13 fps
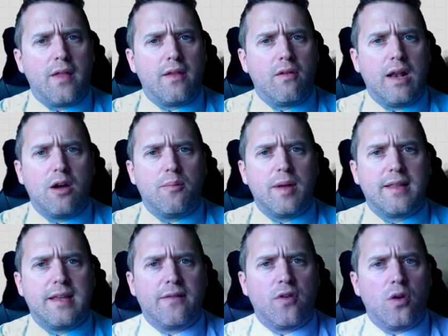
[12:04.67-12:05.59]
they're a little bit
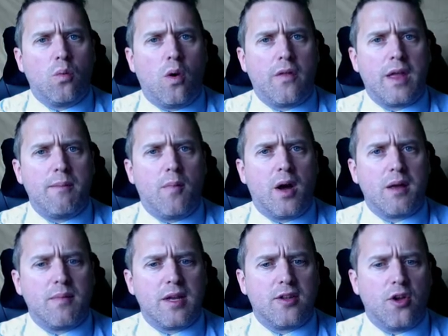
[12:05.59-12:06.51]
different and what they might
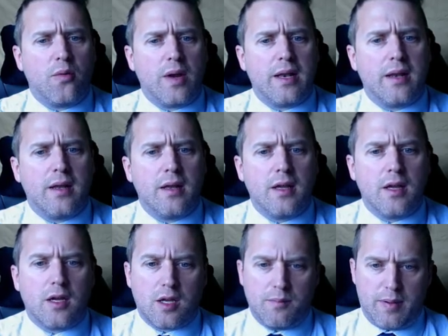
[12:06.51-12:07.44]
be doing
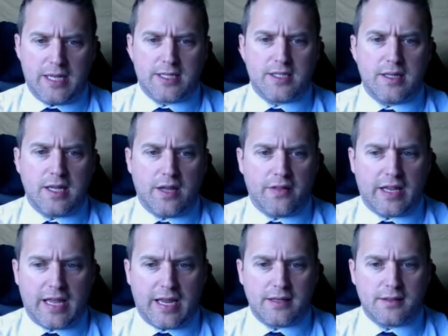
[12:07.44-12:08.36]
compared to the other
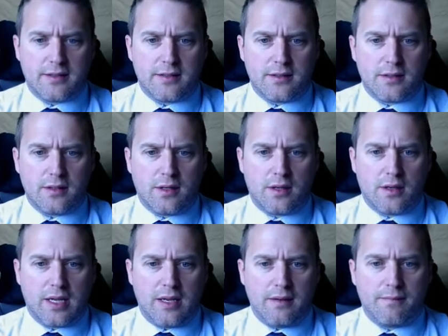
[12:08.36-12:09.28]
gates. Okay.